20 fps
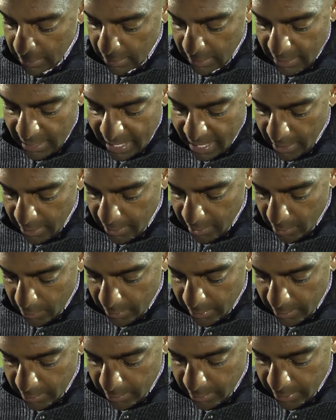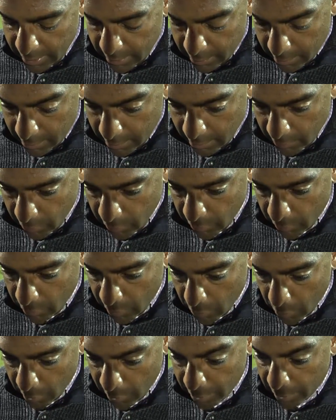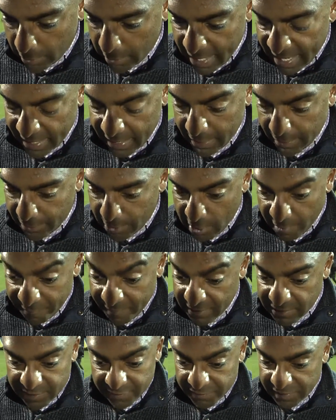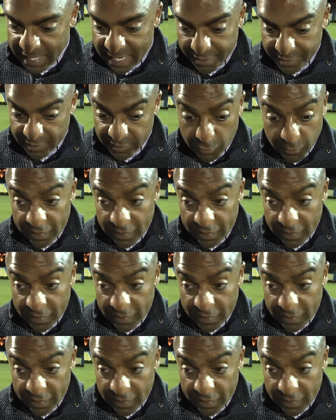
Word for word: Yeah, you know, and we, we weren't lacking in the offensive side of things.